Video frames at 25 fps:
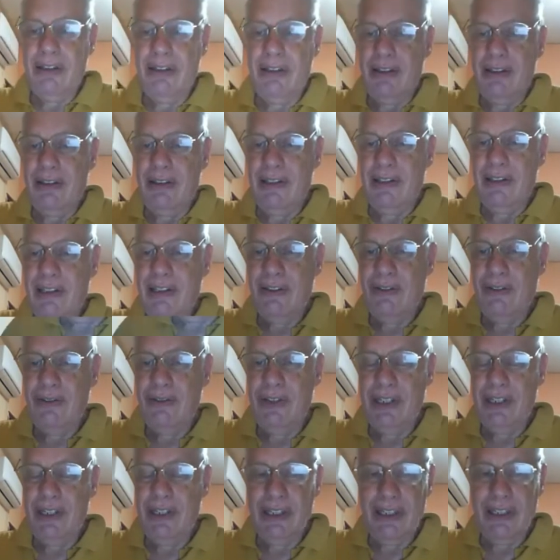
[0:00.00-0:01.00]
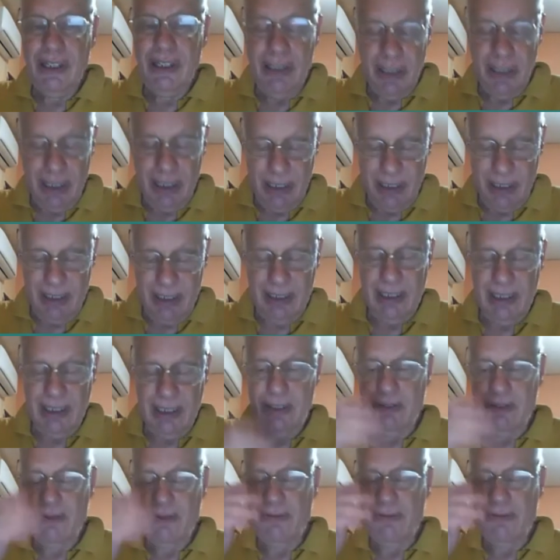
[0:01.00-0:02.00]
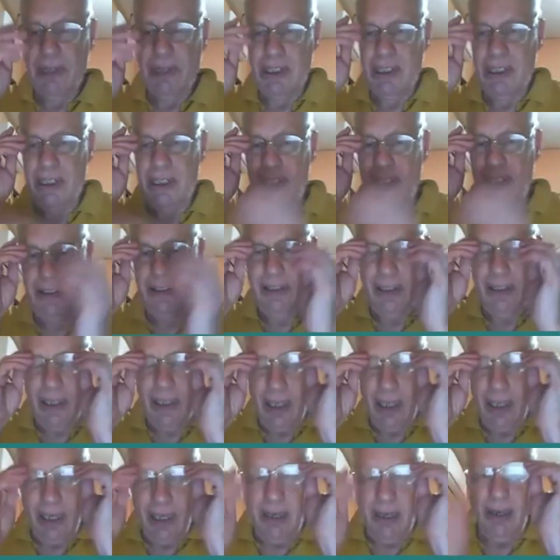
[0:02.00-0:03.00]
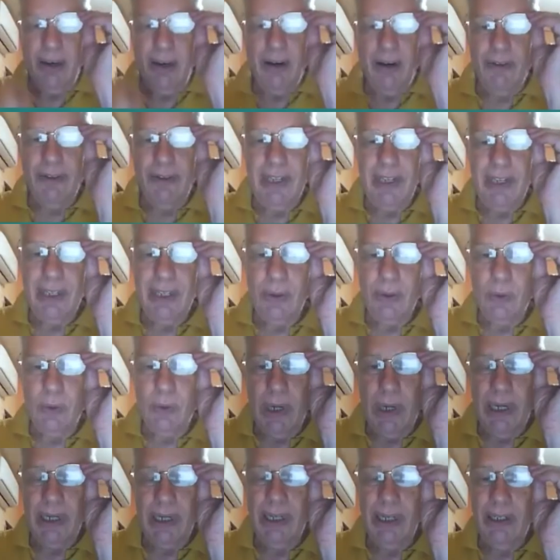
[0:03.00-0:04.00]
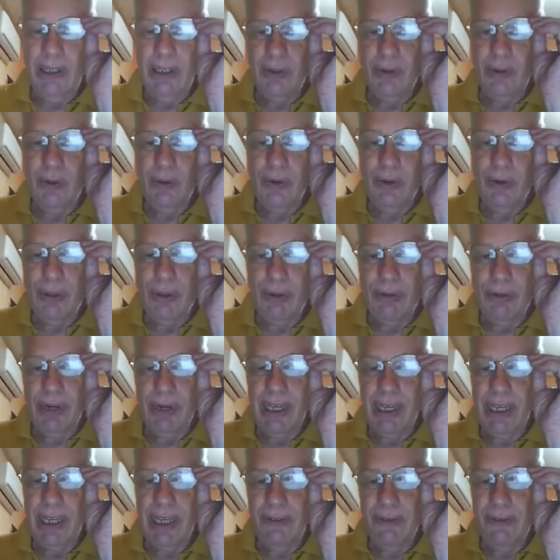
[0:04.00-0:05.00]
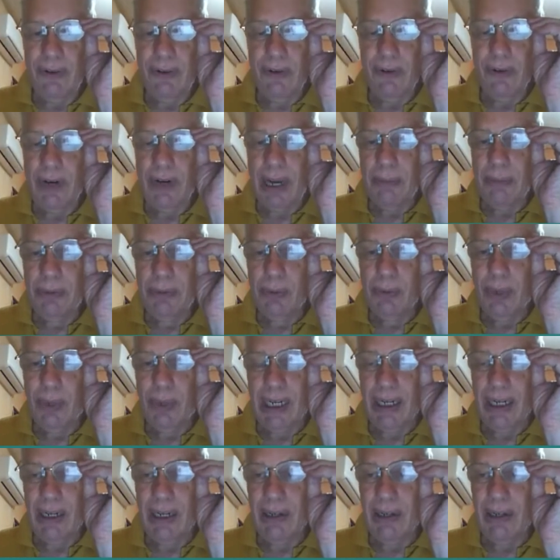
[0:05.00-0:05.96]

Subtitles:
sets of edges, sets of matchings of size 1, 2, 3, 4, up to n.